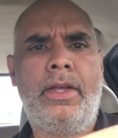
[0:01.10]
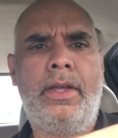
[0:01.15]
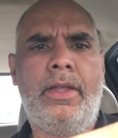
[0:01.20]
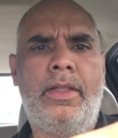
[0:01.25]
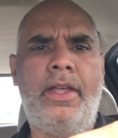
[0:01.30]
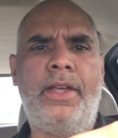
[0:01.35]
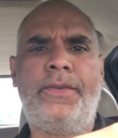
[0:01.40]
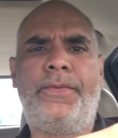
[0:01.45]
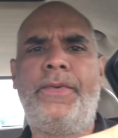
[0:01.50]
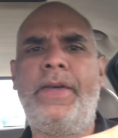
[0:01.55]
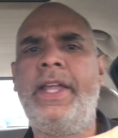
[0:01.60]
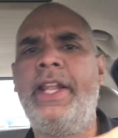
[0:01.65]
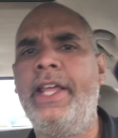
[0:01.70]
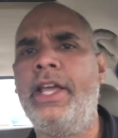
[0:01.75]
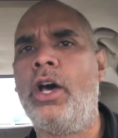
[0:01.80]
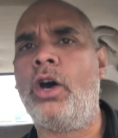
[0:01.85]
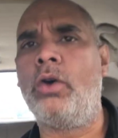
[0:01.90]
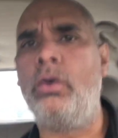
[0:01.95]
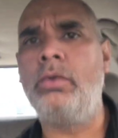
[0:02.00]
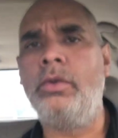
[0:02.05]
This
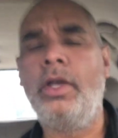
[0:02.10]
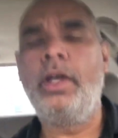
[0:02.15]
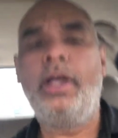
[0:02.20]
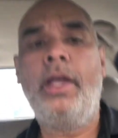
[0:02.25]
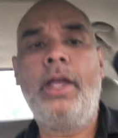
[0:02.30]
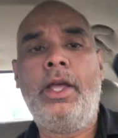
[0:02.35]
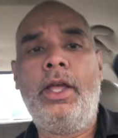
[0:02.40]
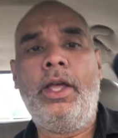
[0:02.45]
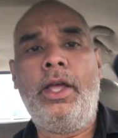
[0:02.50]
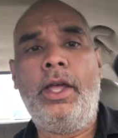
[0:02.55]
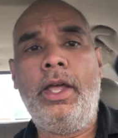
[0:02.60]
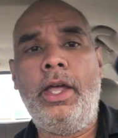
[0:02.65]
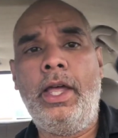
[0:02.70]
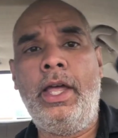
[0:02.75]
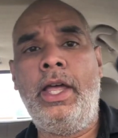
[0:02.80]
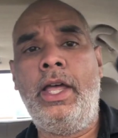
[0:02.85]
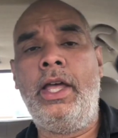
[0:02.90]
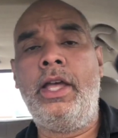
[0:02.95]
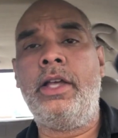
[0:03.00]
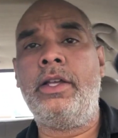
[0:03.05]
video
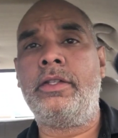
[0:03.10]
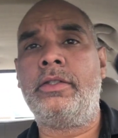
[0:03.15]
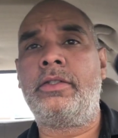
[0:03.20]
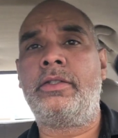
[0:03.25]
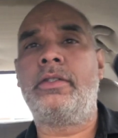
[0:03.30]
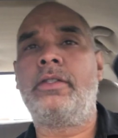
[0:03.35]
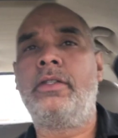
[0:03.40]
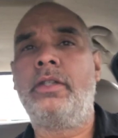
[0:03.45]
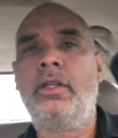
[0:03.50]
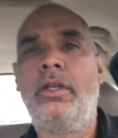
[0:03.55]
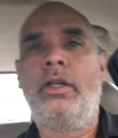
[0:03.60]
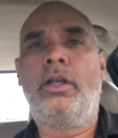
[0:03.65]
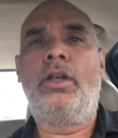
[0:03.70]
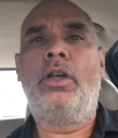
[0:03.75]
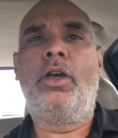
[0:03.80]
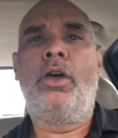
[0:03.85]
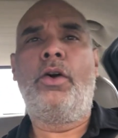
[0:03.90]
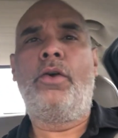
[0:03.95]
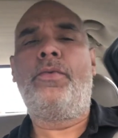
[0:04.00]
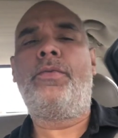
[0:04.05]
is
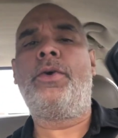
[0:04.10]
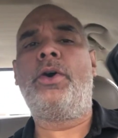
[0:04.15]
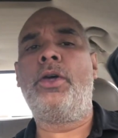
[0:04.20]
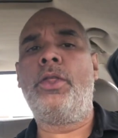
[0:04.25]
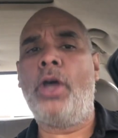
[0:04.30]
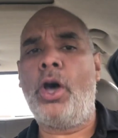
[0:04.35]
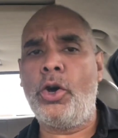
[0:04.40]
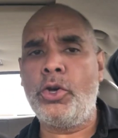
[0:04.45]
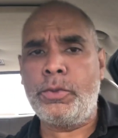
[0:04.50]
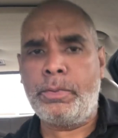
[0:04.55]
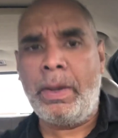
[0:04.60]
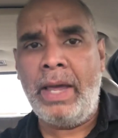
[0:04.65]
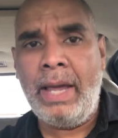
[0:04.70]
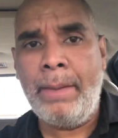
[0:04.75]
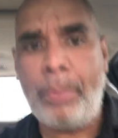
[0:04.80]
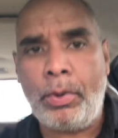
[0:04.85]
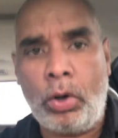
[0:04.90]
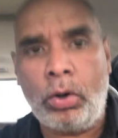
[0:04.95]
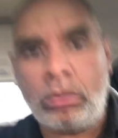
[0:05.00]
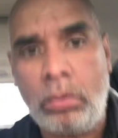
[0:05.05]
for those
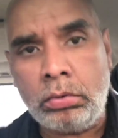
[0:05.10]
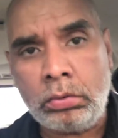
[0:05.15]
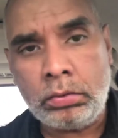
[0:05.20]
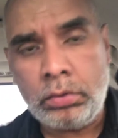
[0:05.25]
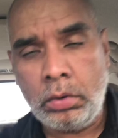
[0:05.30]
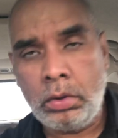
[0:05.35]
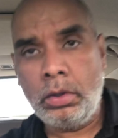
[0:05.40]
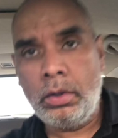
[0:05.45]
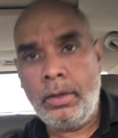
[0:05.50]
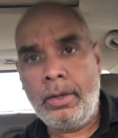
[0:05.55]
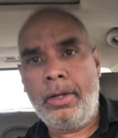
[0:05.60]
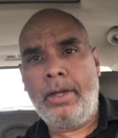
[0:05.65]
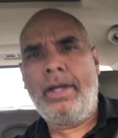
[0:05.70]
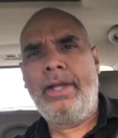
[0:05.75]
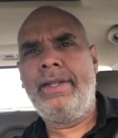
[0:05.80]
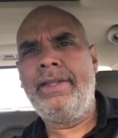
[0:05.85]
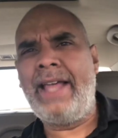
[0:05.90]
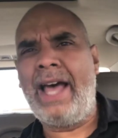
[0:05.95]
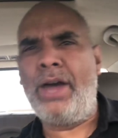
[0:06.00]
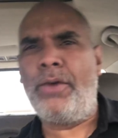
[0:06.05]
people
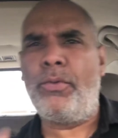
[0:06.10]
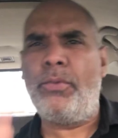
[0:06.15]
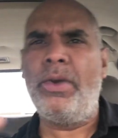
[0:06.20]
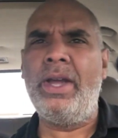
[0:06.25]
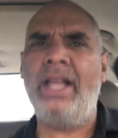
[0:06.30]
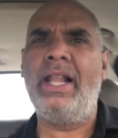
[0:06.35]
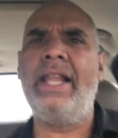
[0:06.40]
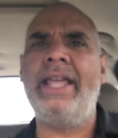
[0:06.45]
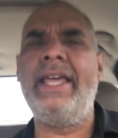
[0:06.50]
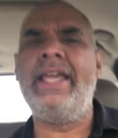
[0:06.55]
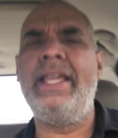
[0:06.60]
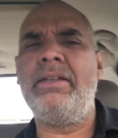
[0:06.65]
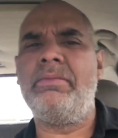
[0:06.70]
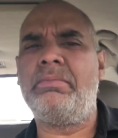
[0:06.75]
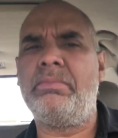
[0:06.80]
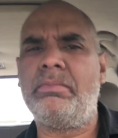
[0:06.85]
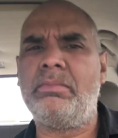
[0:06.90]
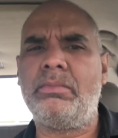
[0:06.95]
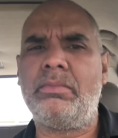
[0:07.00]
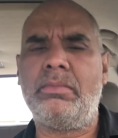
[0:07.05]
that
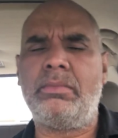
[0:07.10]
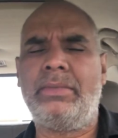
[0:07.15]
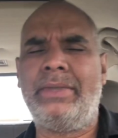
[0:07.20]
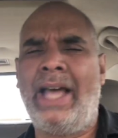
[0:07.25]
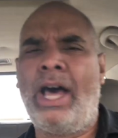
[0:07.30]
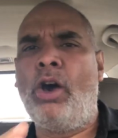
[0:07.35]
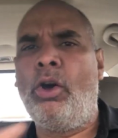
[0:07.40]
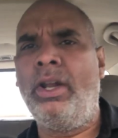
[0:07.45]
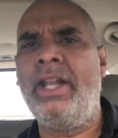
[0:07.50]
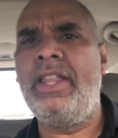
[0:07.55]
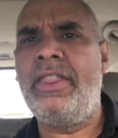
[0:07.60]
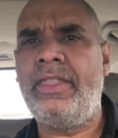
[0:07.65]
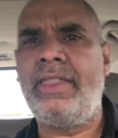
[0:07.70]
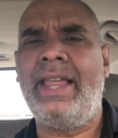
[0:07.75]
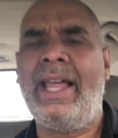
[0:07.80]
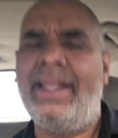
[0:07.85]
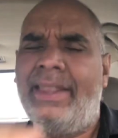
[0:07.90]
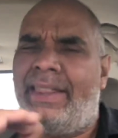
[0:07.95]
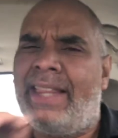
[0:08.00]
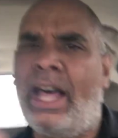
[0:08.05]

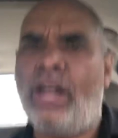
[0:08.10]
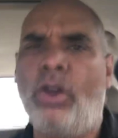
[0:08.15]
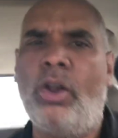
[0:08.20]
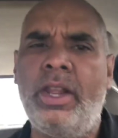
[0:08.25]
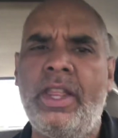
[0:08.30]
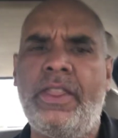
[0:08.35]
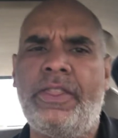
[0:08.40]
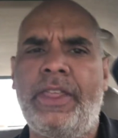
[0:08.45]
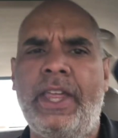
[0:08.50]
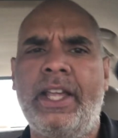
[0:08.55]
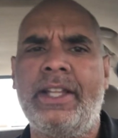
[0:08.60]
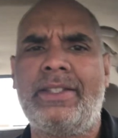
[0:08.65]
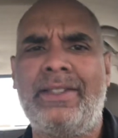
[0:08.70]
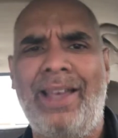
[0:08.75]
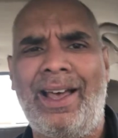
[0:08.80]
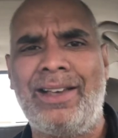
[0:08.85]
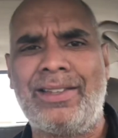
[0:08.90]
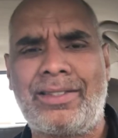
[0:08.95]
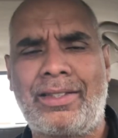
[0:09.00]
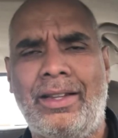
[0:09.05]
only think
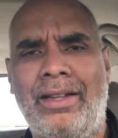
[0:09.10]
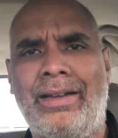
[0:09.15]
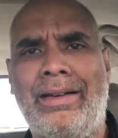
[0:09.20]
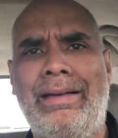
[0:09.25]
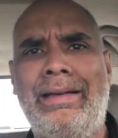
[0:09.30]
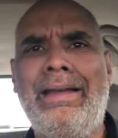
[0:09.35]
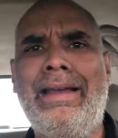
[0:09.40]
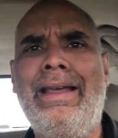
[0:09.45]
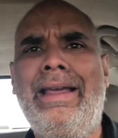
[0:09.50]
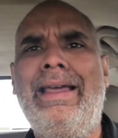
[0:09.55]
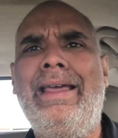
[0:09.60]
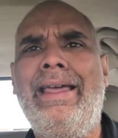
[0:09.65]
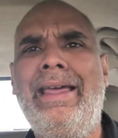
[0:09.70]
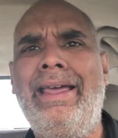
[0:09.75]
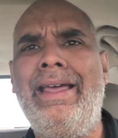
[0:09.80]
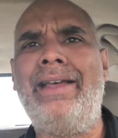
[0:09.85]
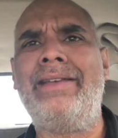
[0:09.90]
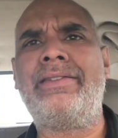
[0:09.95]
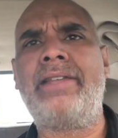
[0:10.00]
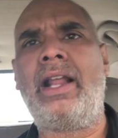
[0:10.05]
Tesla
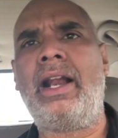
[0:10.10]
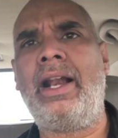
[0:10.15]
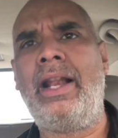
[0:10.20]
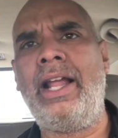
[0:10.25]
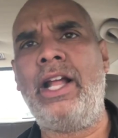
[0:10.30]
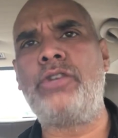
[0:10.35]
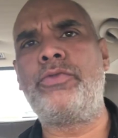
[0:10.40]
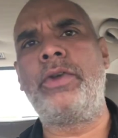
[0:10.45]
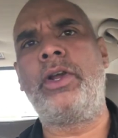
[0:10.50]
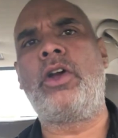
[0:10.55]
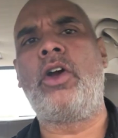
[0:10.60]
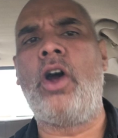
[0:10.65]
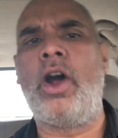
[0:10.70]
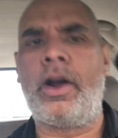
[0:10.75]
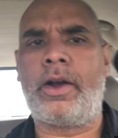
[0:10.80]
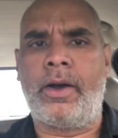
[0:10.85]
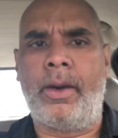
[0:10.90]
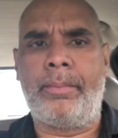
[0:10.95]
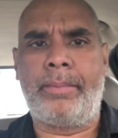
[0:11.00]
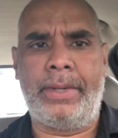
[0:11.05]
is an electric car
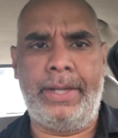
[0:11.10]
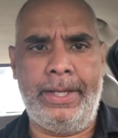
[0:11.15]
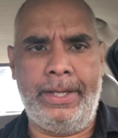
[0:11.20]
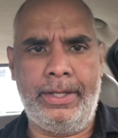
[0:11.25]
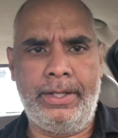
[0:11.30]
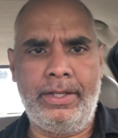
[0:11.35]
company.